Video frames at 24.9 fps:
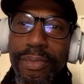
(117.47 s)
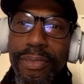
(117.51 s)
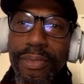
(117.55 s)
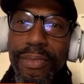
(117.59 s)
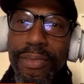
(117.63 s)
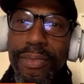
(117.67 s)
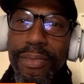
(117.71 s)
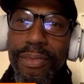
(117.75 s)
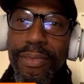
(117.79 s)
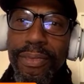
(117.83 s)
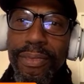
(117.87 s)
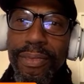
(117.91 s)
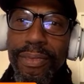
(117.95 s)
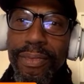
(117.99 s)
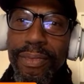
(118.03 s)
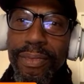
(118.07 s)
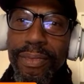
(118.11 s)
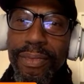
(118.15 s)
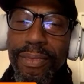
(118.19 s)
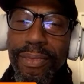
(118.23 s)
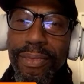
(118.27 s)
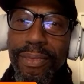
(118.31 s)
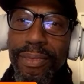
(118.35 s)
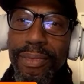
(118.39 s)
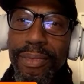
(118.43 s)

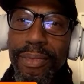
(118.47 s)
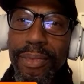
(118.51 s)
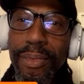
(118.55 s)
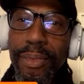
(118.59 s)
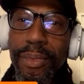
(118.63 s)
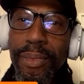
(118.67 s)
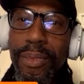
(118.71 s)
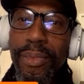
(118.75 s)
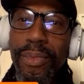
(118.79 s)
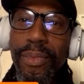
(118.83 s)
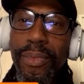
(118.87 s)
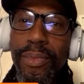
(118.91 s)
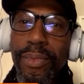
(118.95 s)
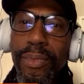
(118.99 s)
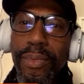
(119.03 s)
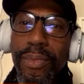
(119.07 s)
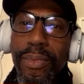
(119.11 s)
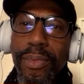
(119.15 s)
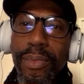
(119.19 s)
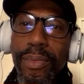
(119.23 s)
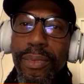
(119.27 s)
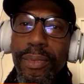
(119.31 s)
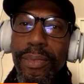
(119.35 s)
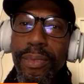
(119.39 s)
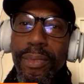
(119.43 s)

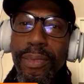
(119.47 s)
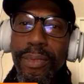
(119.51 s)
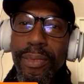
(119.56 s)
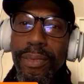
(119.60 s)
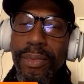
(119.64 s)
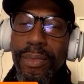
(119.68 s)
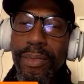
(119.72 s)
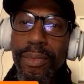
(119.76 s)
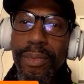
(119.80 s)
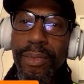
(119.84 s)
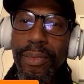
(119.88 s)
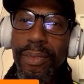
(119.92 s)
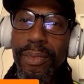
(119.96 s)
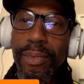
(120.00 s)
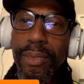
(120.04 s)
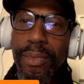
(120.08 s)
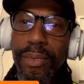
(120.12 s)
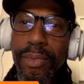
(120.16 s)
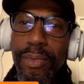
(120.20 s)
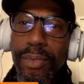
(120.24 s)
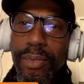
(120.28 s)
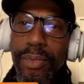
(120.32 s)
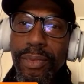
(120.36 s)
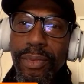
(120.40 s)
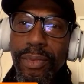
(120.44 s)

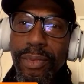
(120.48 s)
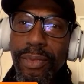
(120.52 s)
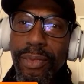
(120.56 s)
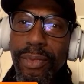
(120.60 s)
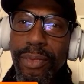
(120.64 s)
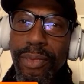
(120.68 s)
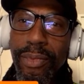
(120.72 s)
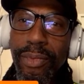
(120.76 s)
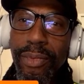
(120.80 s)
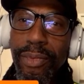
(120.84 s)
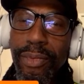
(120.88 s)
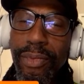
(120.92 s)
[no speech]